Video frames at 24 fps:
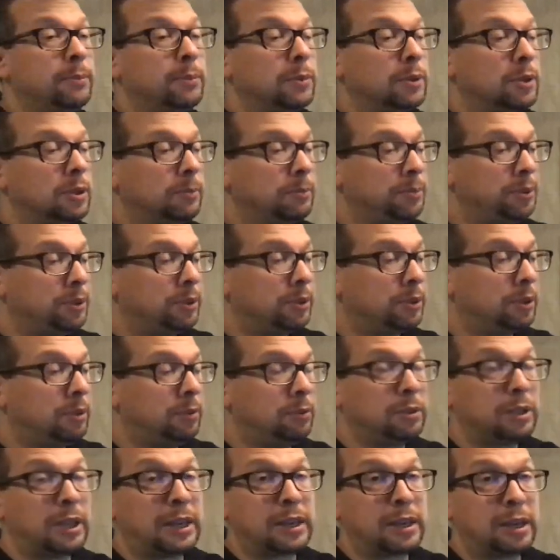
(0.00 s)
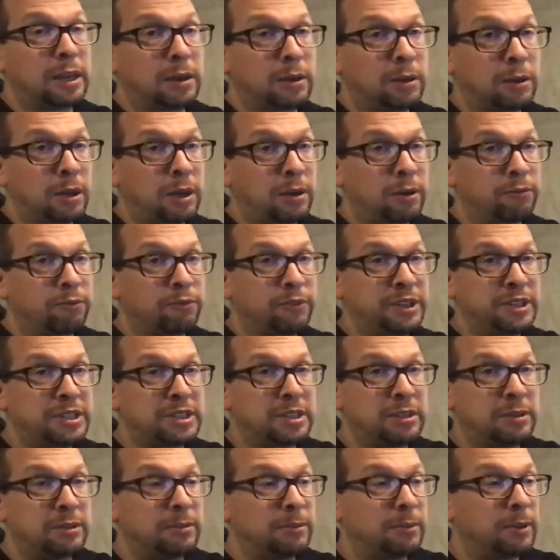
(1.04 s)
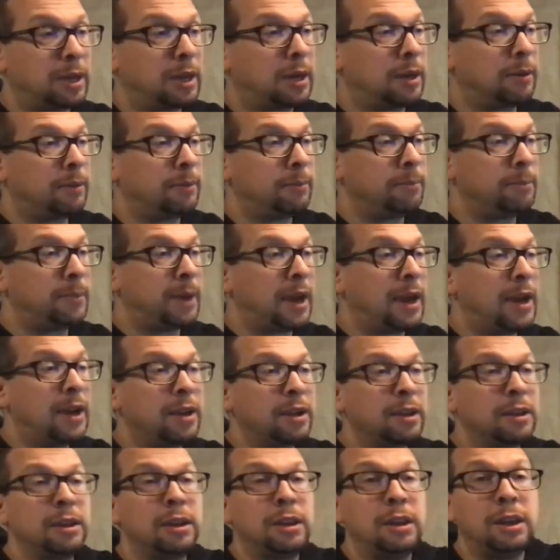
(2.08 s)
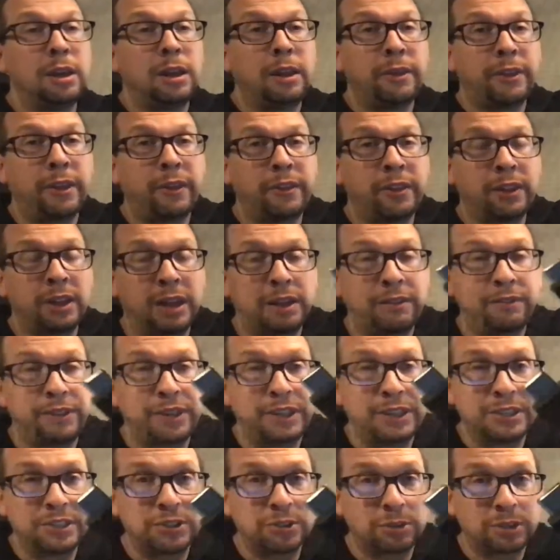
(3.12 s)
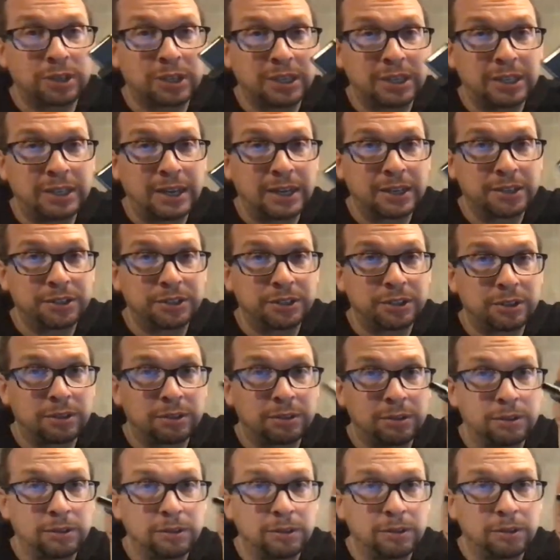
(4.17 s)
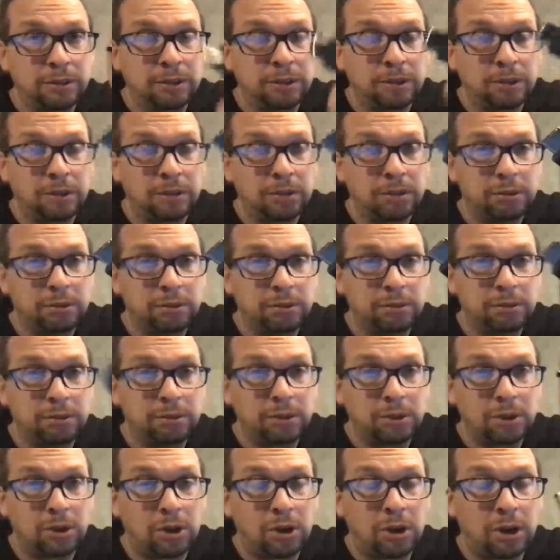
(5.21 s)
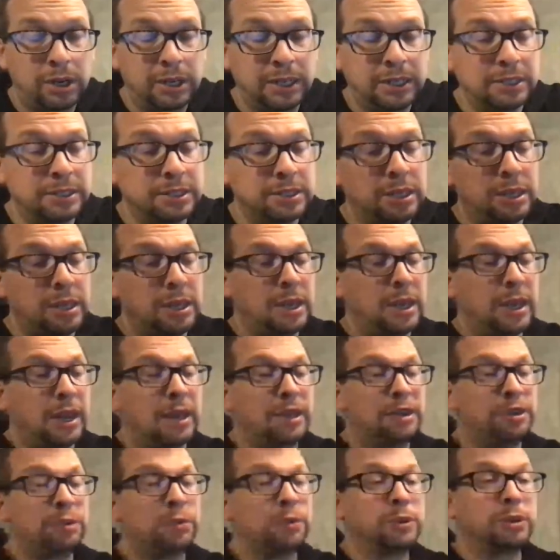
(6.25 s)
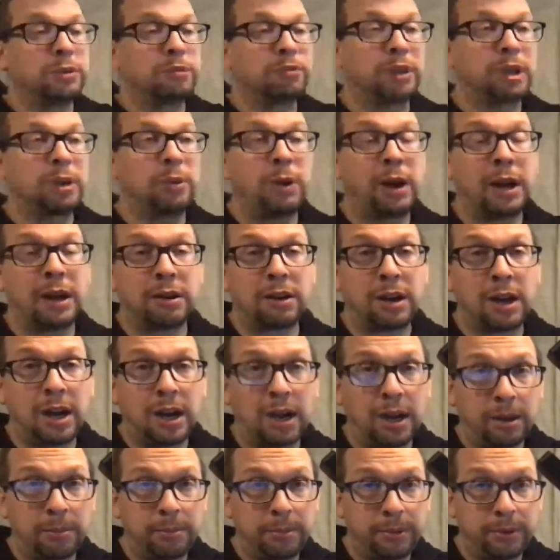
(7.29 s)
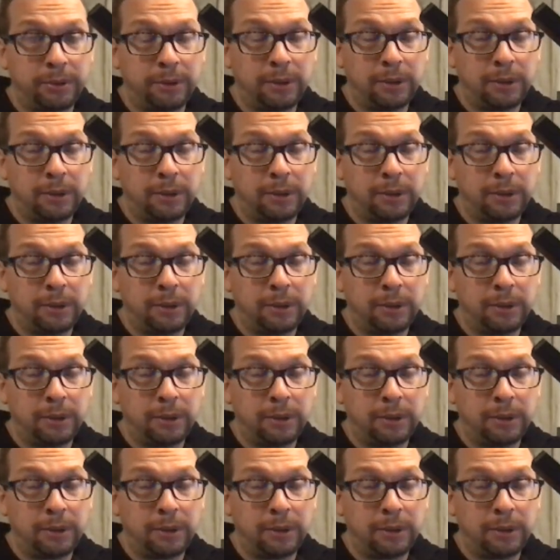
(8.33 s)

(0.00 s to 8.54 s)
computer, like a recent Mac, then they'll have this sort of connector on it, and you will require a hub